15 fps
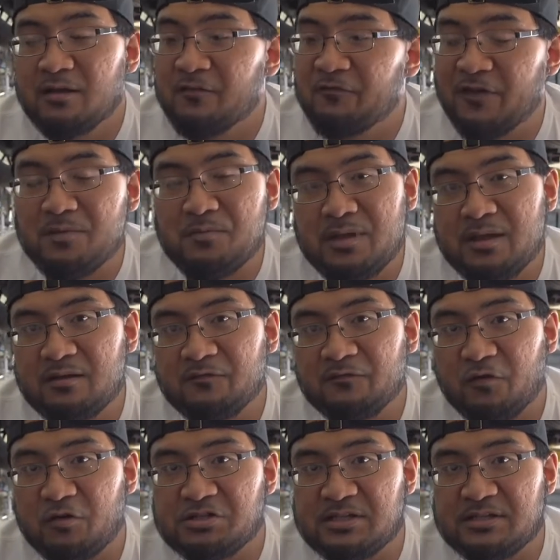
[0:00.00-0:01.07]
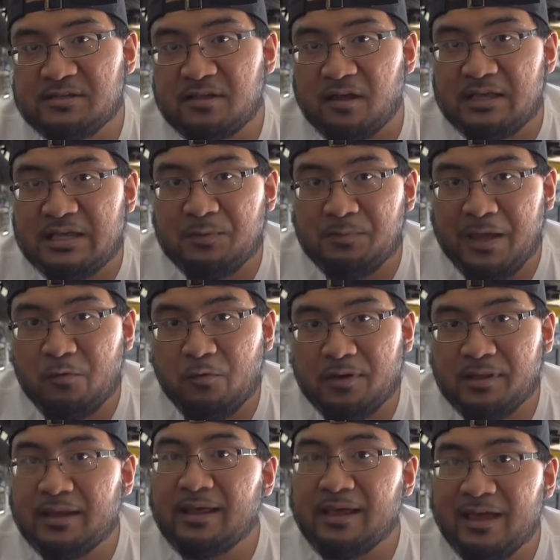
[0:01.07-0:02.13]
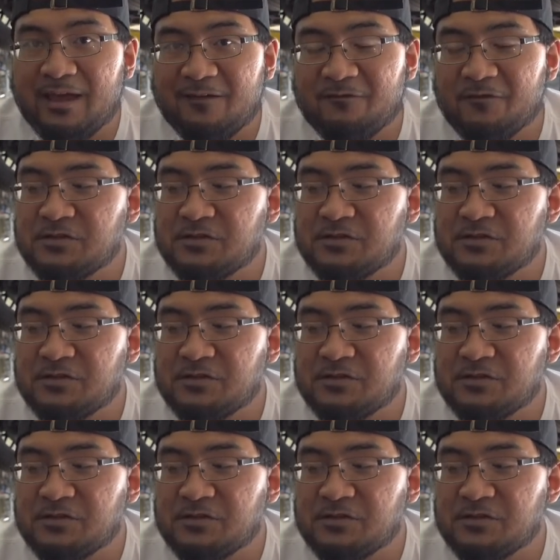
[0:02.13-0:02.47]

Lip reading: fitment versus the eBay one that I have.